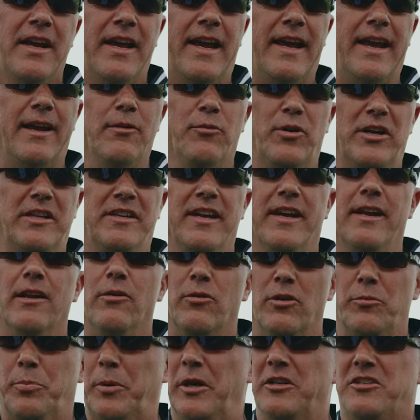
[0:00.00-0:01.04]
And we did it
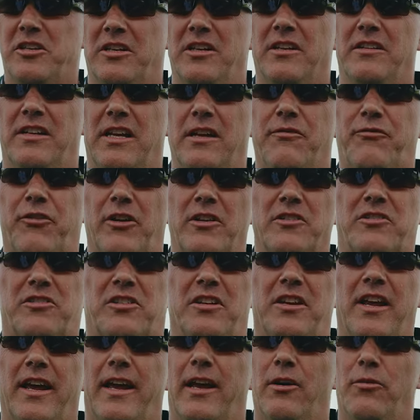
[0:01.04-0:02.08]
with pitching and defense
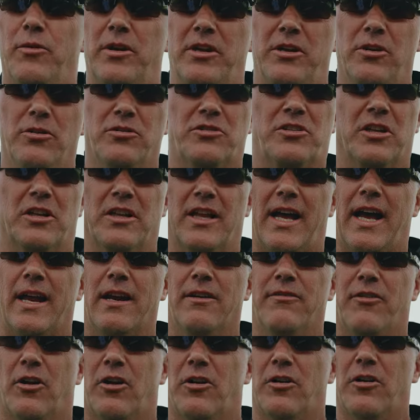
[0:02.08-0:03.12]
today. We used a lot
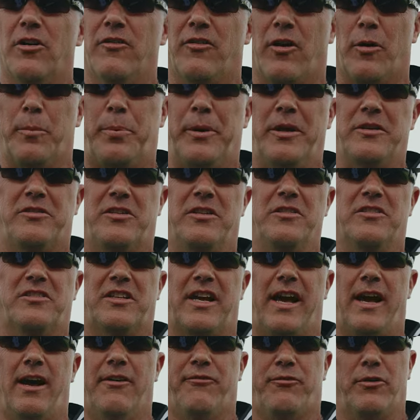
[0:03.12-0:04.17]
of our, of our pitching
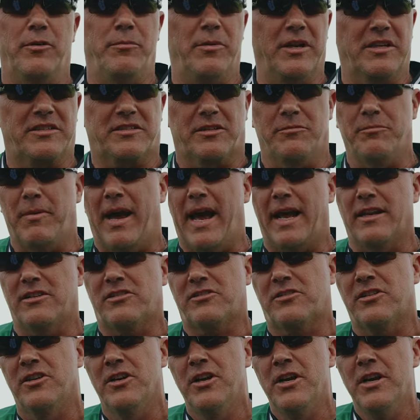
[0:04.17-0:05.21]
staff. We mixed and matched
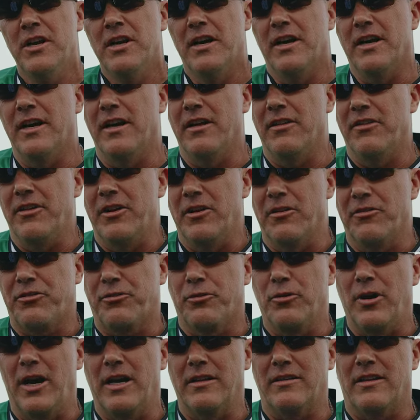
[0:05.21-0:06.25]
uh, there
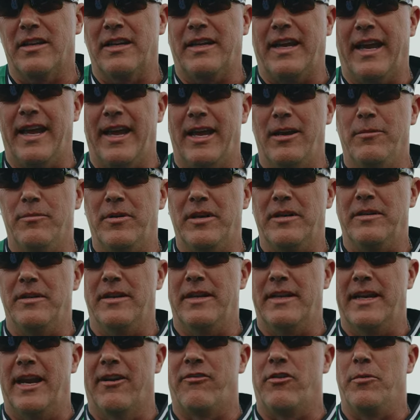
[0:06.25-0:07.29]
throughout the game, and,
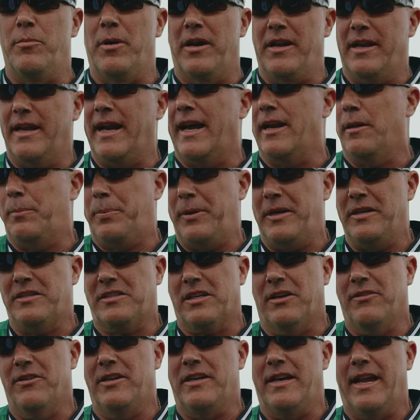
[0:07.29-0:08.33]
and everybody got a piece
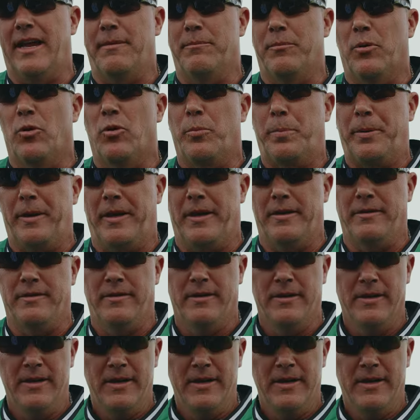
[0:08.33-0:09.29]
of it in that bullpen